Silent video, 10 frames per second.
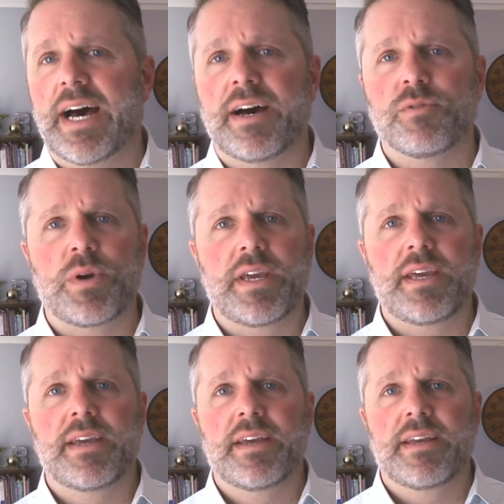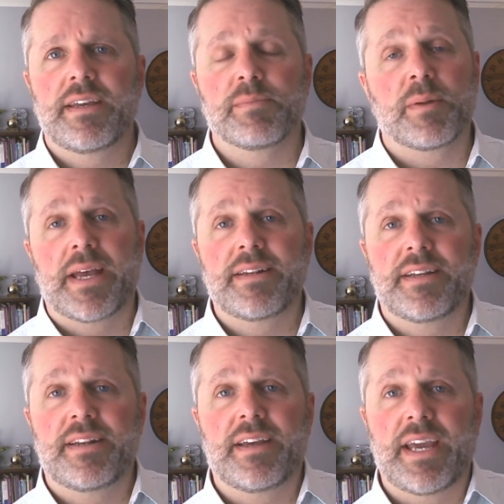we
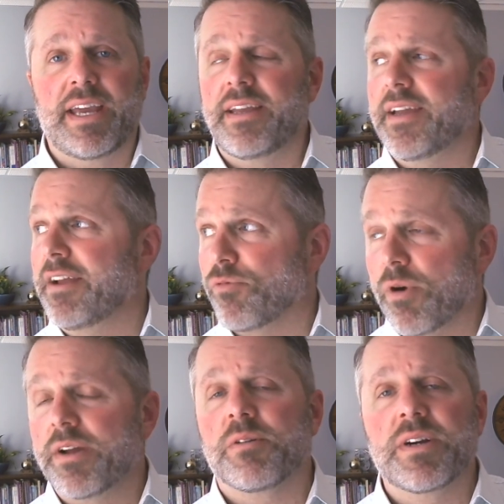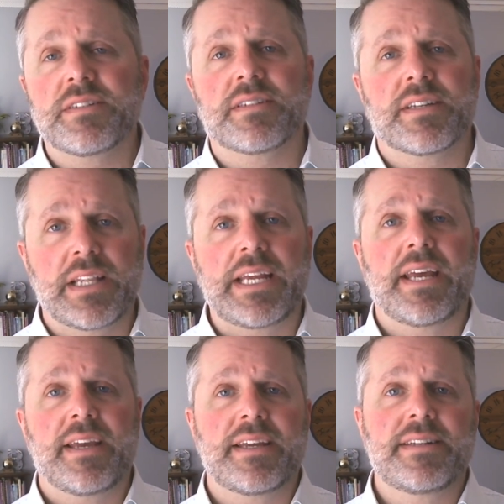implemented a rigorous
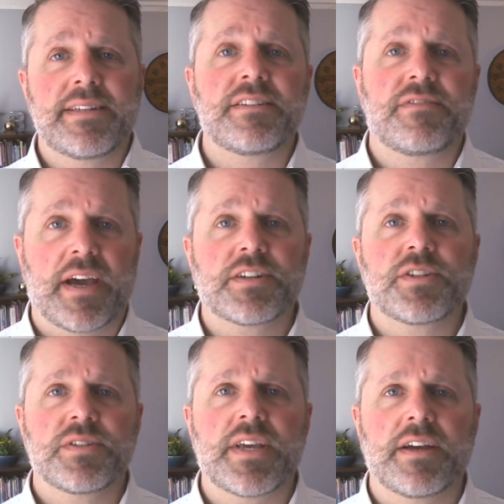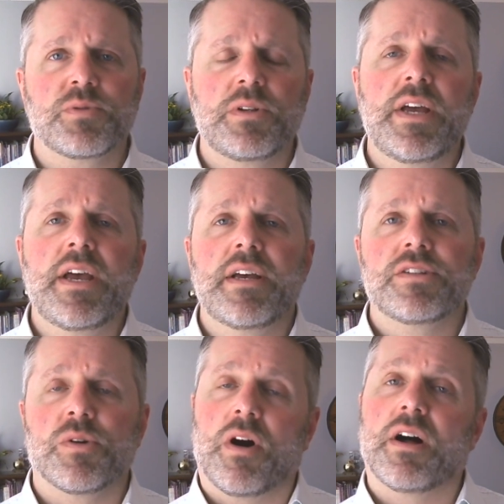cleaning and disinfection schedule.
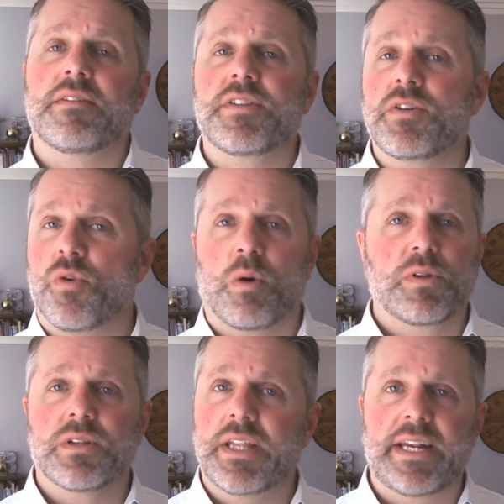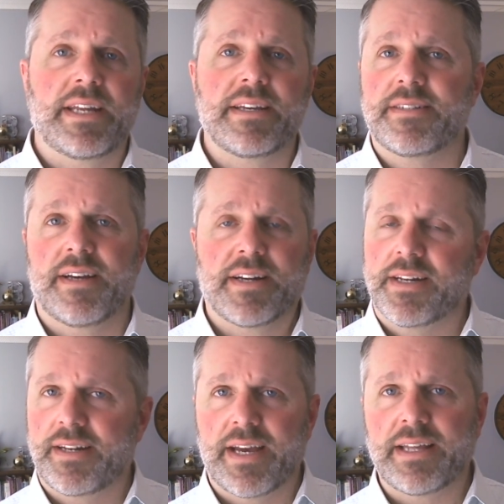So all of the normal cleaning is done on
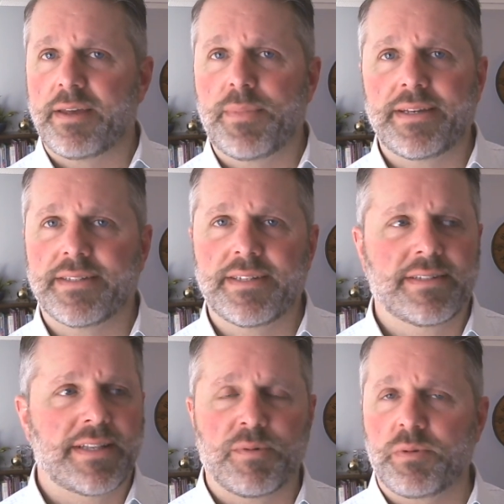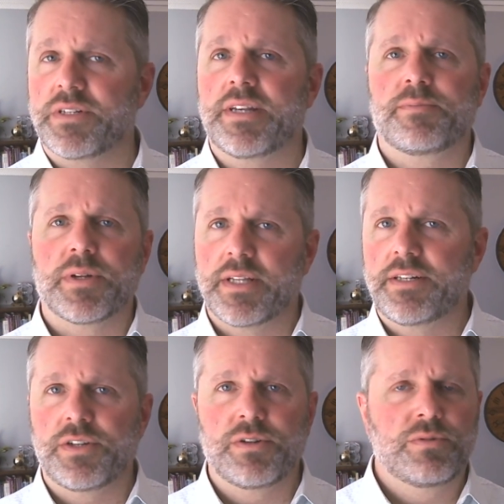a nightly basis that we would typically
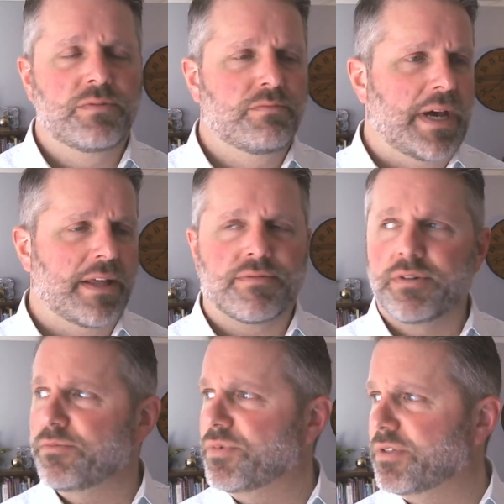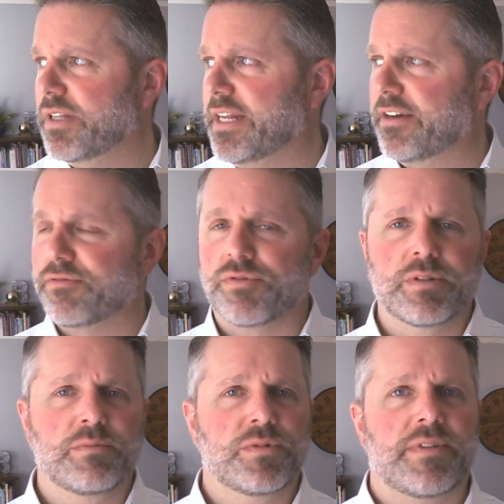do: bathrooms, cleaning of
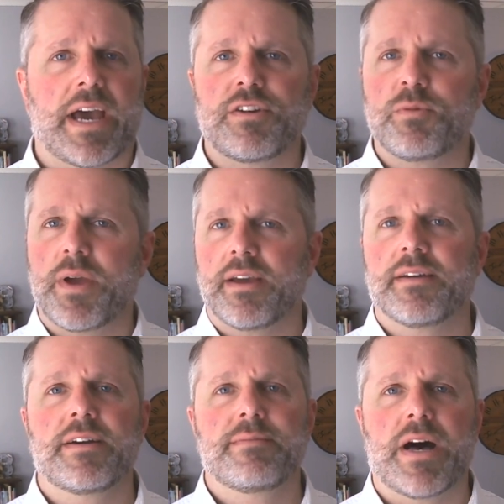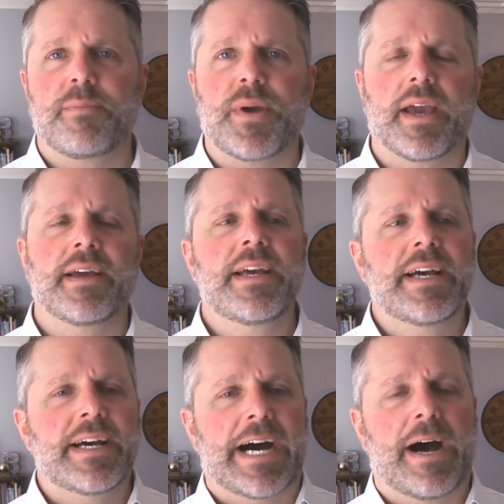rooms, vacuuming, mopping.
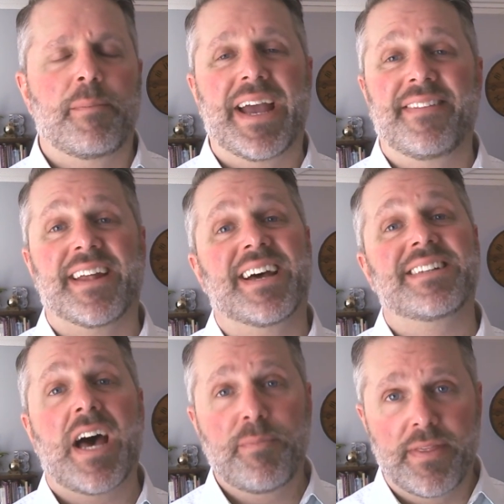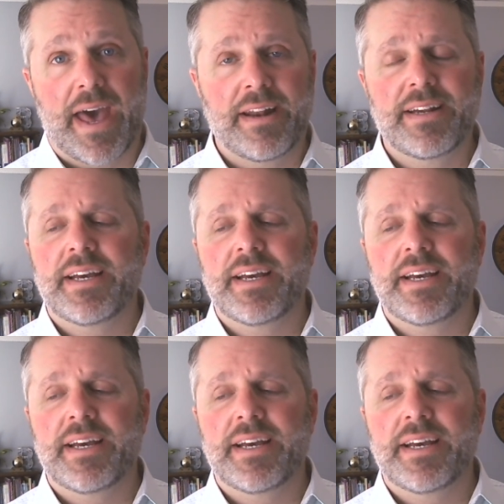And then on top of that,